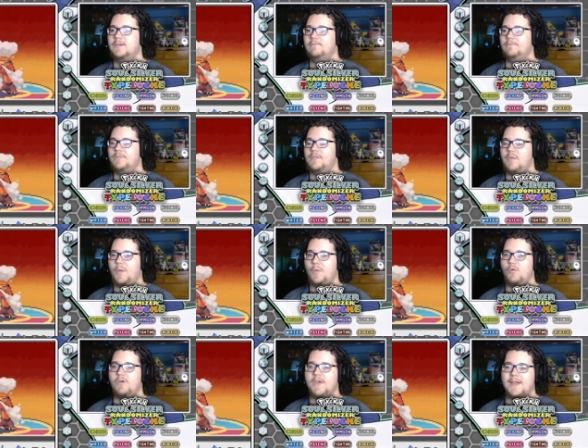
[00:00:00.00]
Maybe
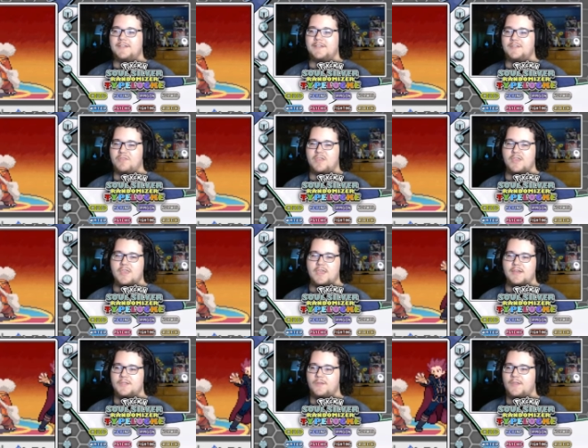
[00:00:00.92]
we'll catch something in
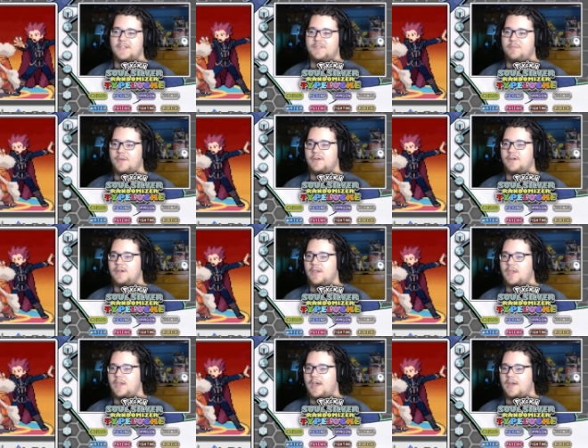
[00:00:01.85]
Kanto that's better.
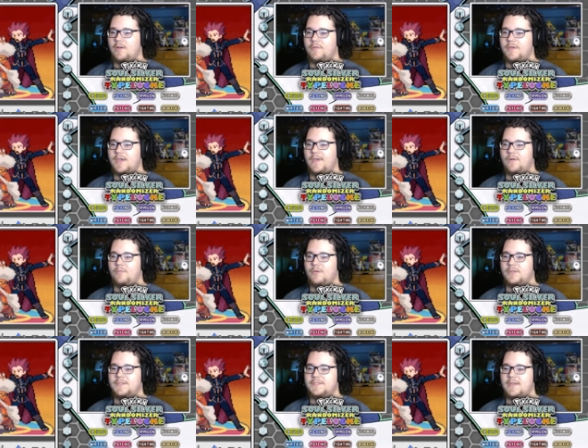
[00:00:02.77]
I don't think I want to put
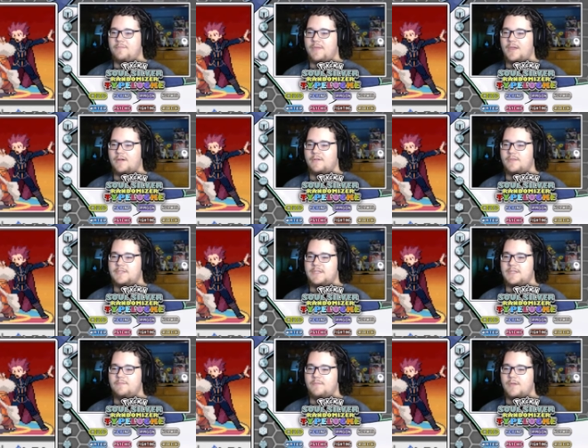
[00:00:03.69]
Set back on the
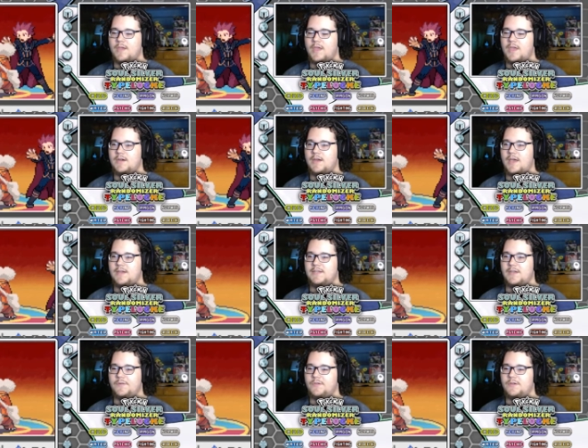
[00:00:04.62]
team, and I
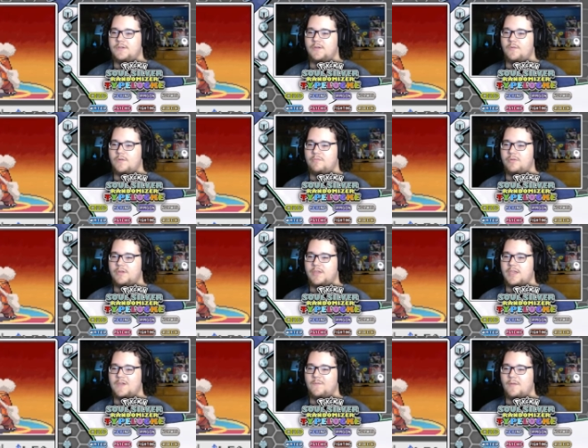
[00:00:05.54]
definitely don't want to put
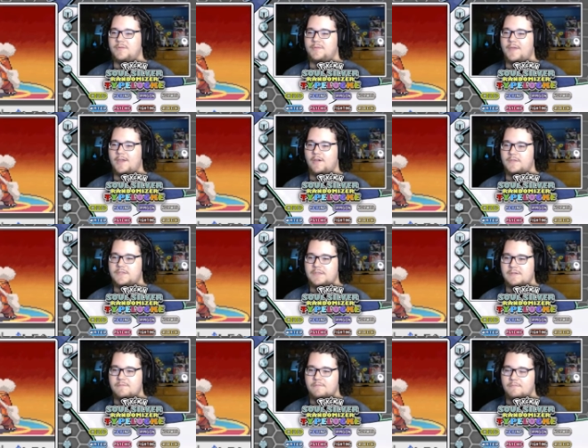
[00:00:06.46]
Camerupt back on the
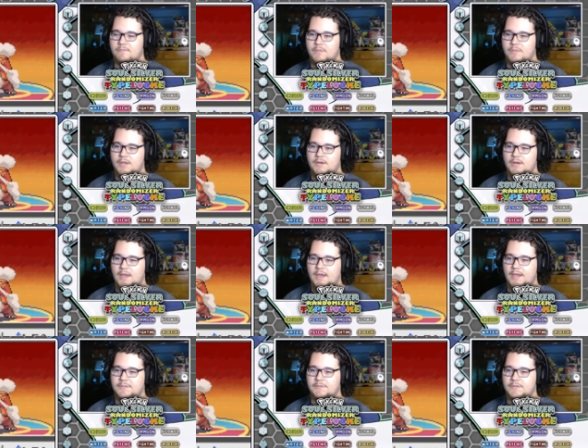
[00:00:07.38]
team, but I
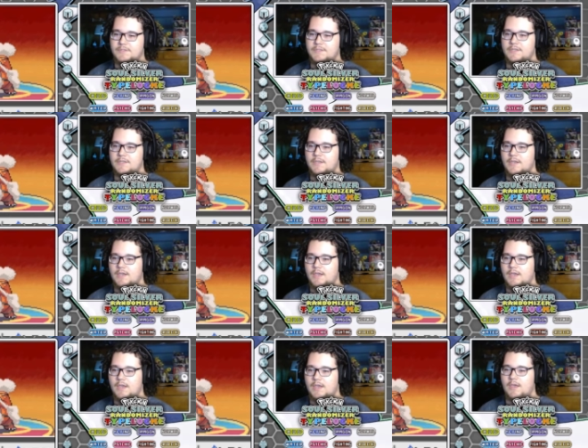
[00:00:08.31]
guess we'll see
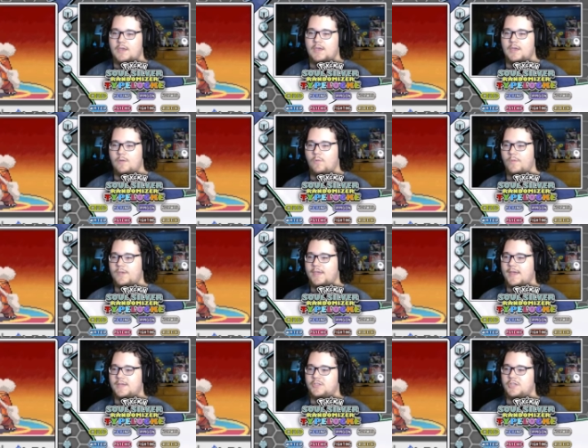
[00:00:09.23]
what we
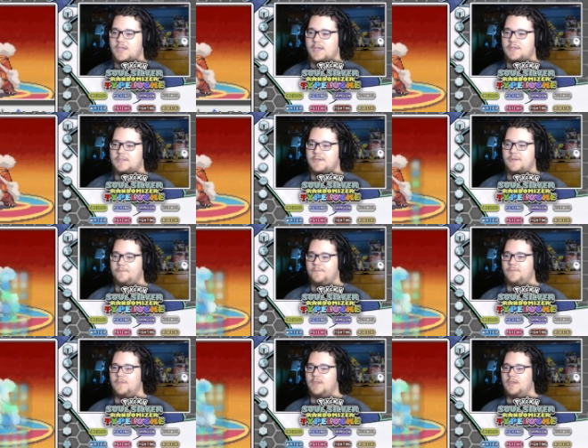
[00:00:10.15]
catch in Kanto.
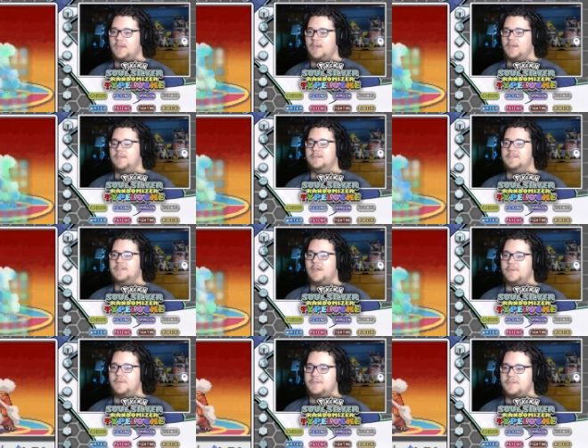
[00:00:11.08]
This
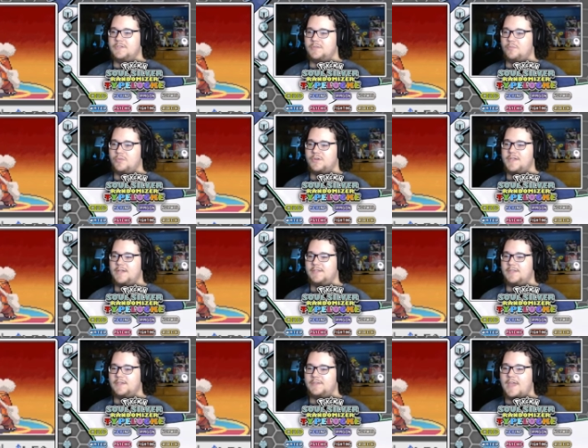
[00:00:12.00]
dummy's using Protect
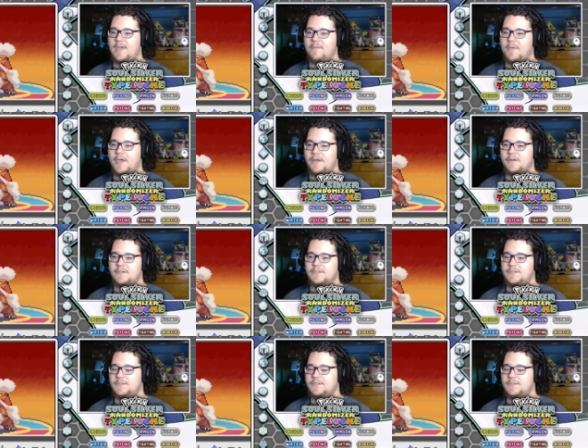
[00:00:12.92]
like that matters.